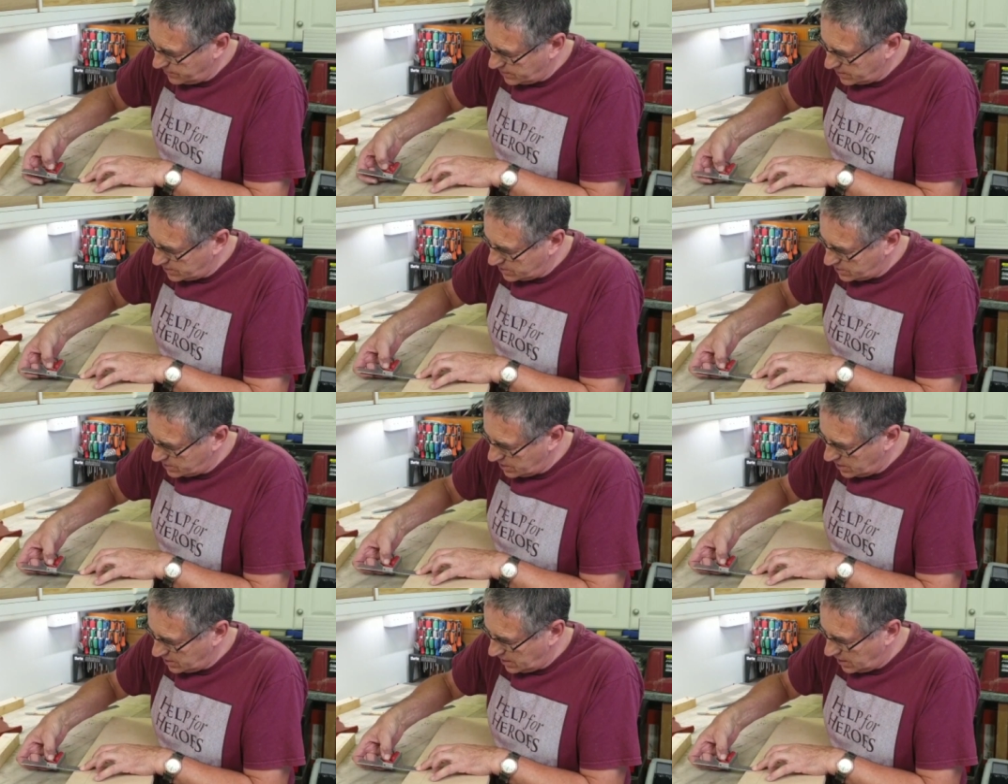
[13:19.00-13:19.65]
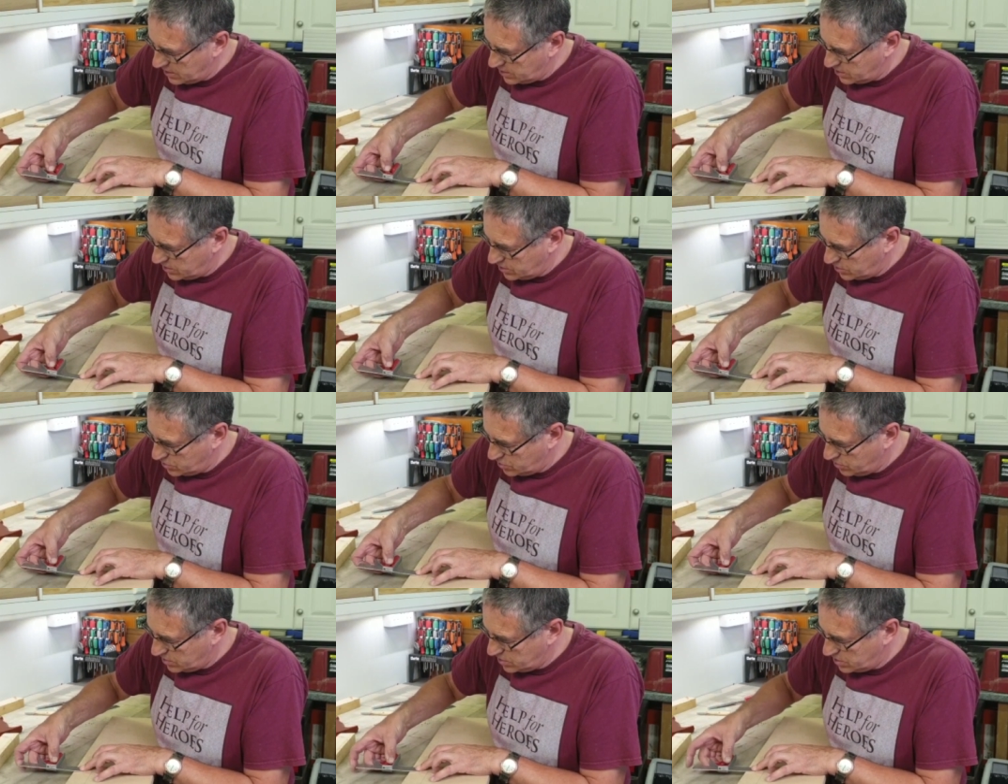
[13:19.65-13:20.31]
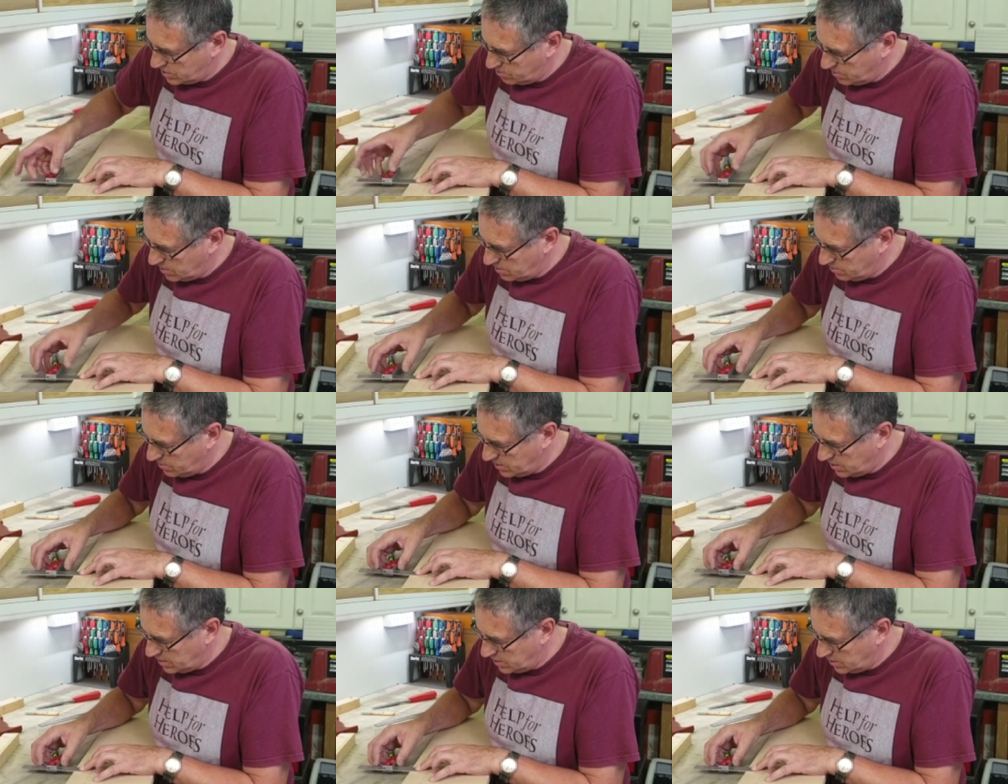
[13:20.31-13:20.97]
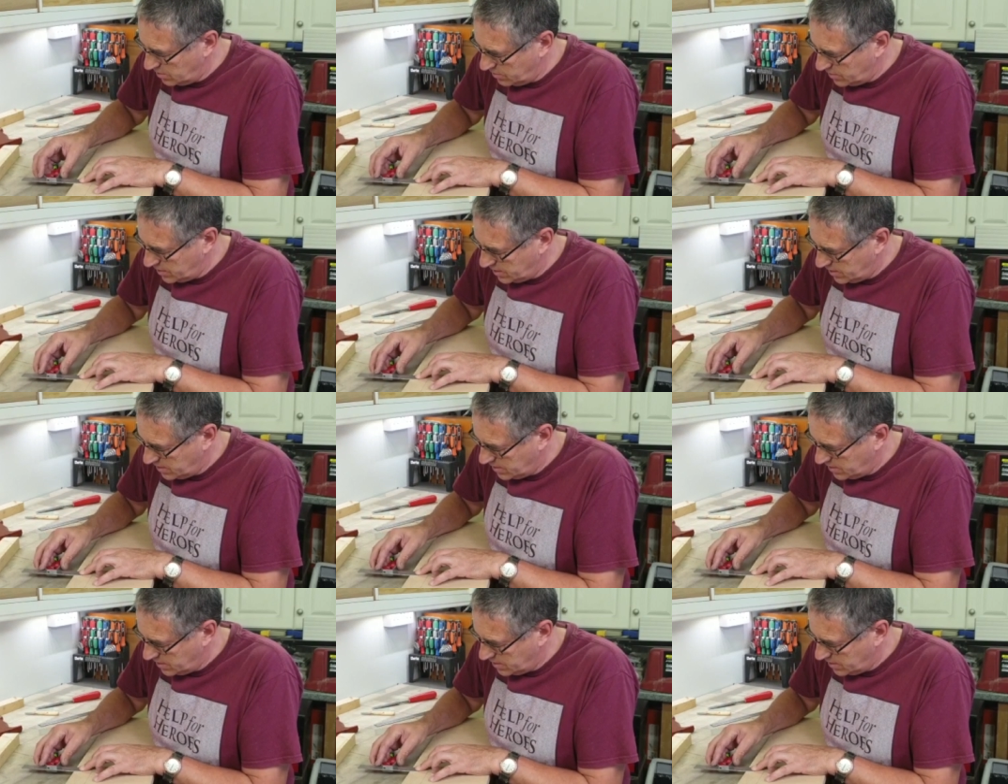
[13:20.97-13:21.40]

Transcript: set that to the 20mm line,